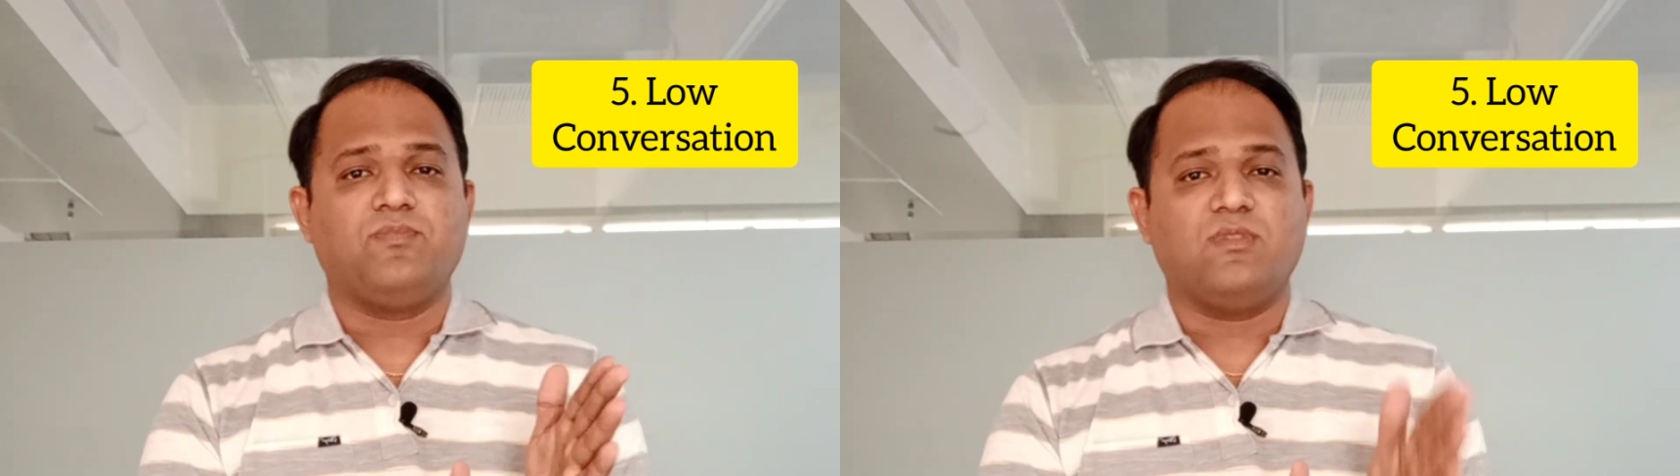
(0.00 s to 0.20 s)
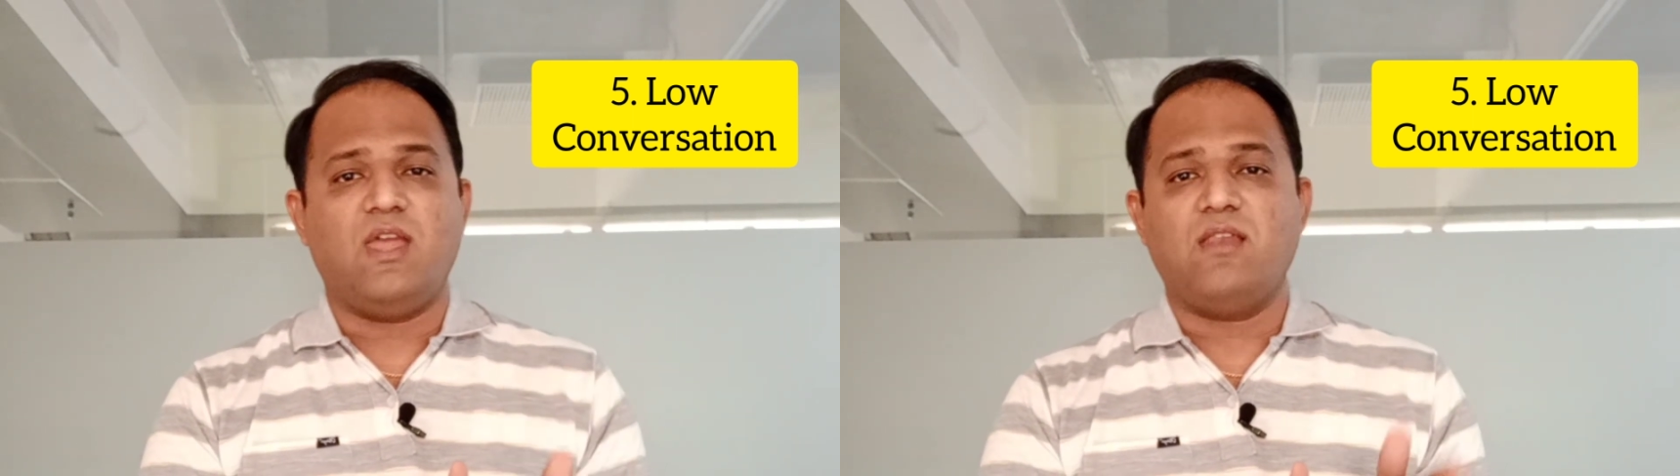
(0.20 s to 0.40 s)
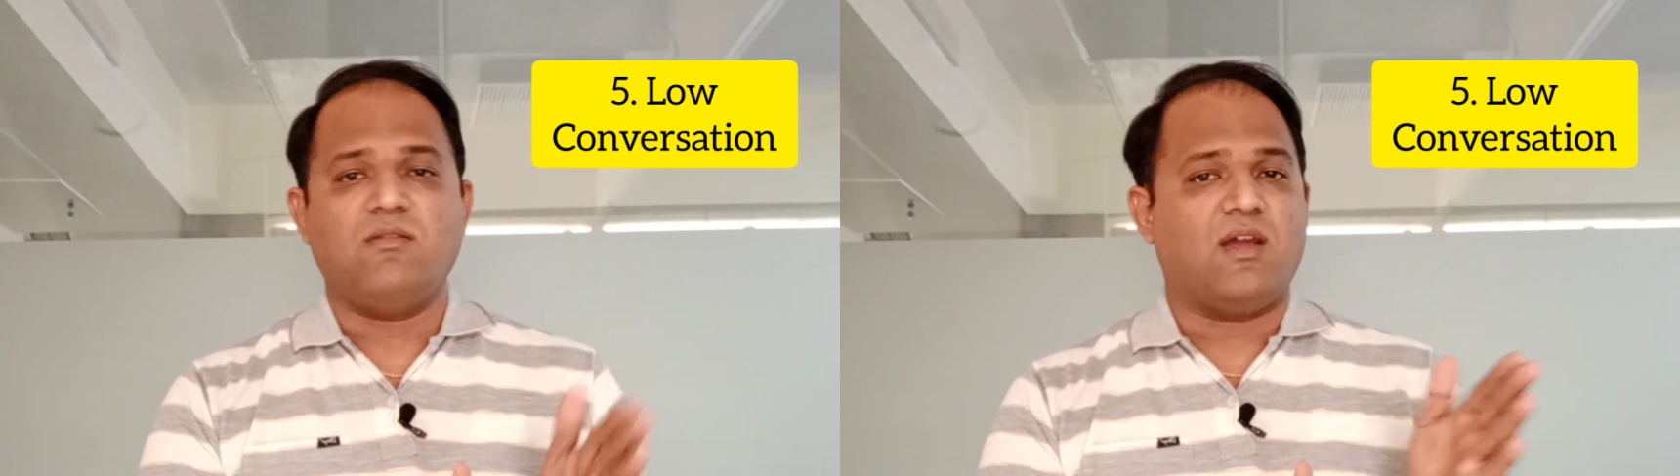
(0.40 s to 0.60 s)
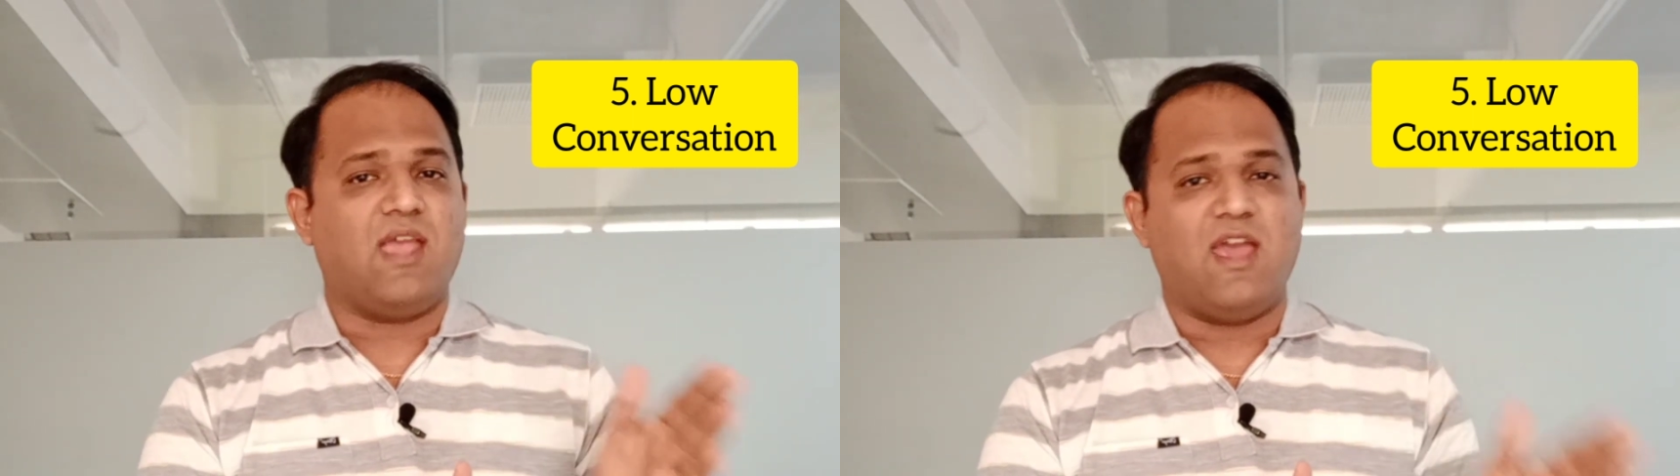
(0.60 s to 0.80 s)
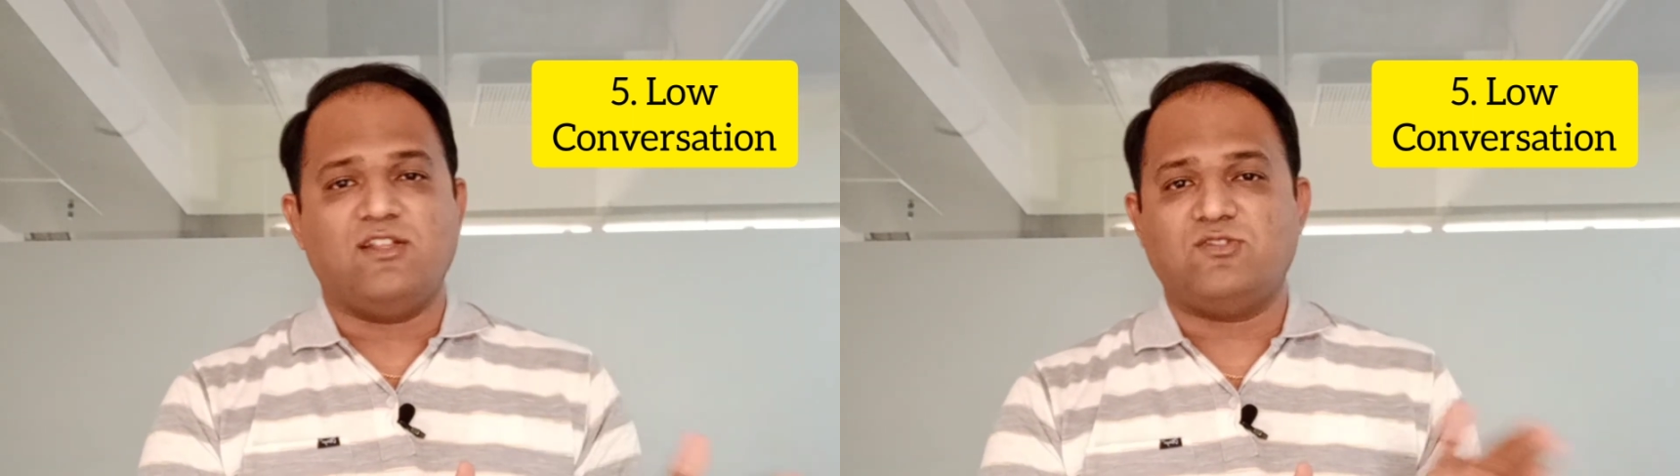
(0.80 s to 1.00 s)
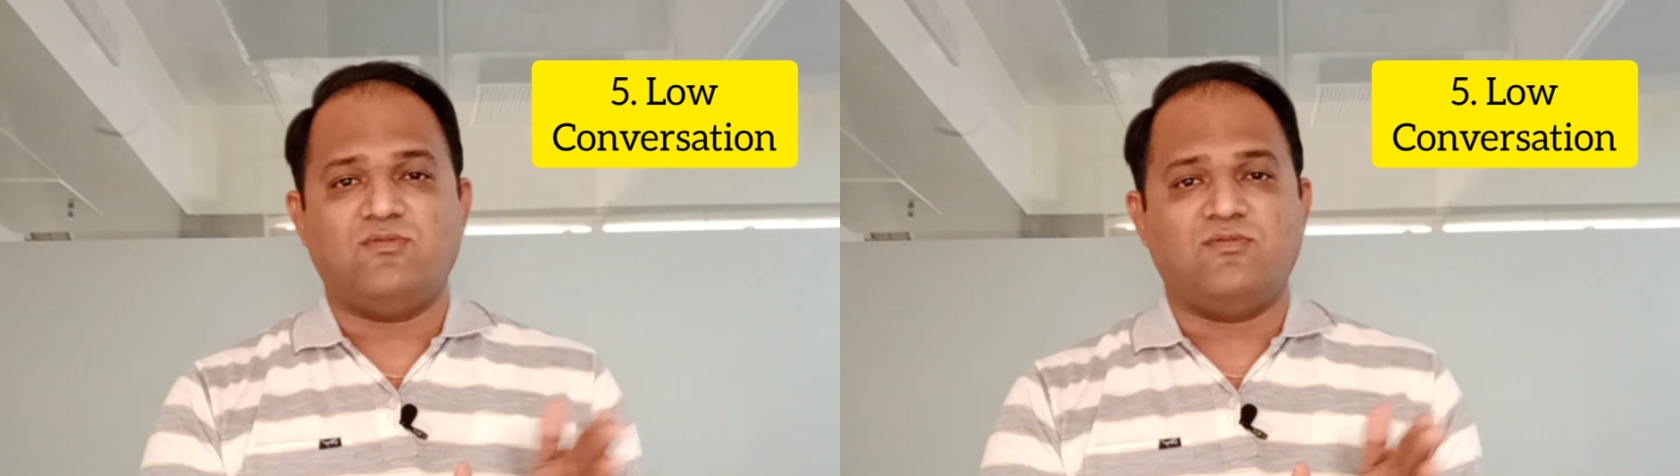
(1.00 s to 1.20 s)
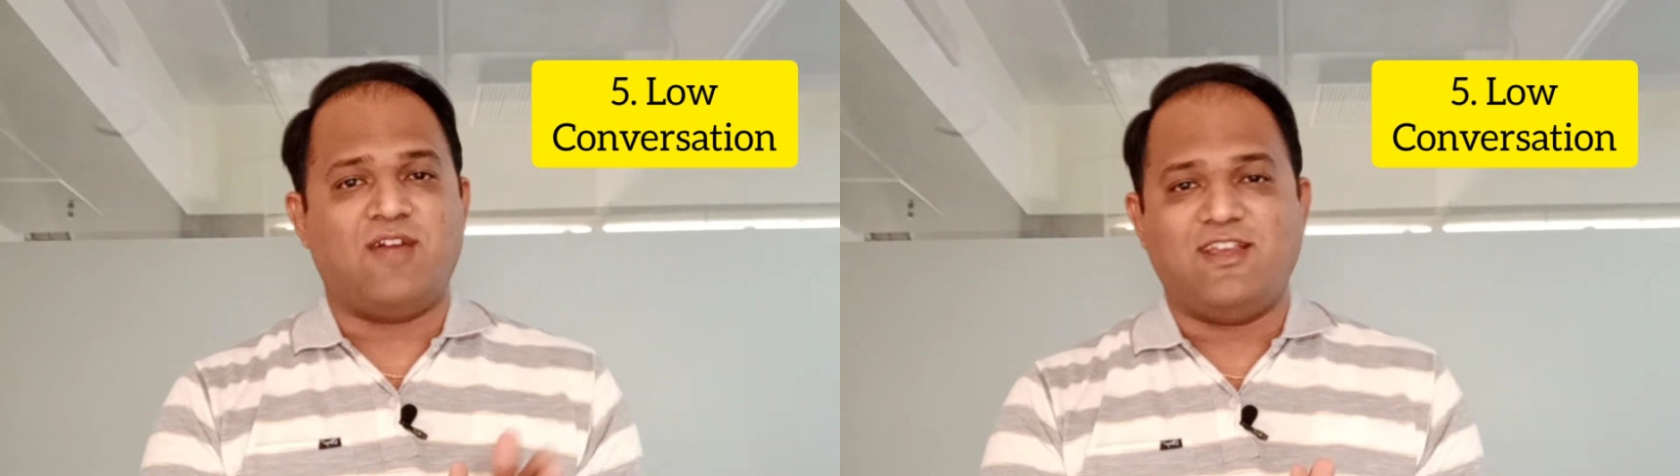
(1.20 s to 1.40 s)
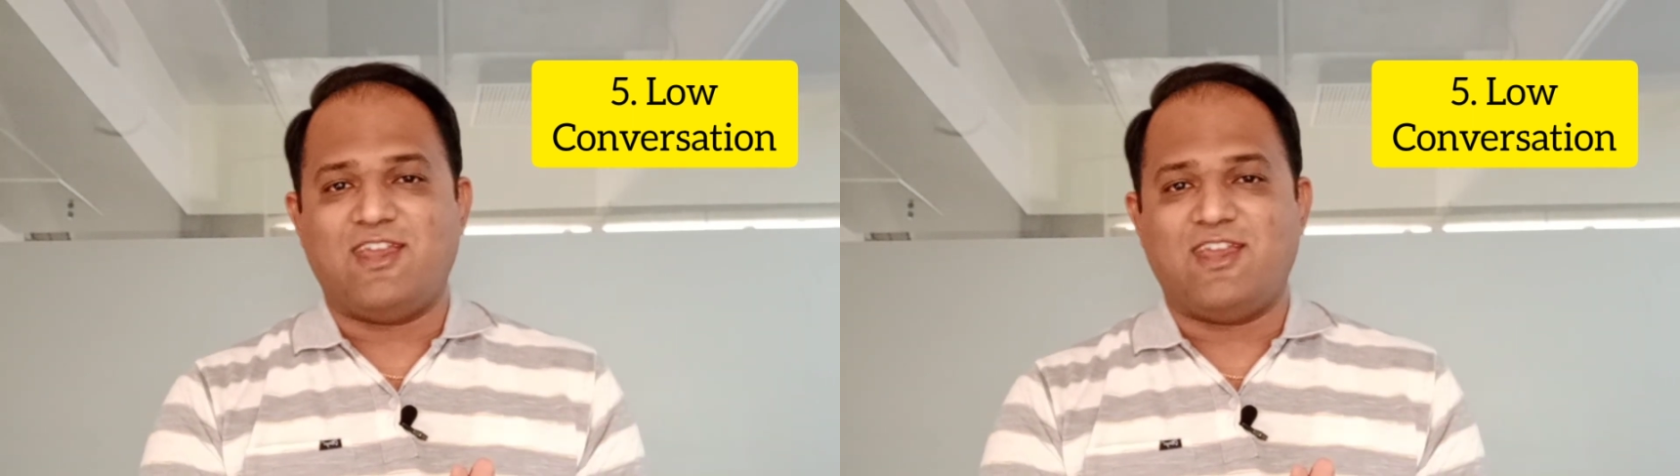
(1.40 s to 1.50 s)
then again it's right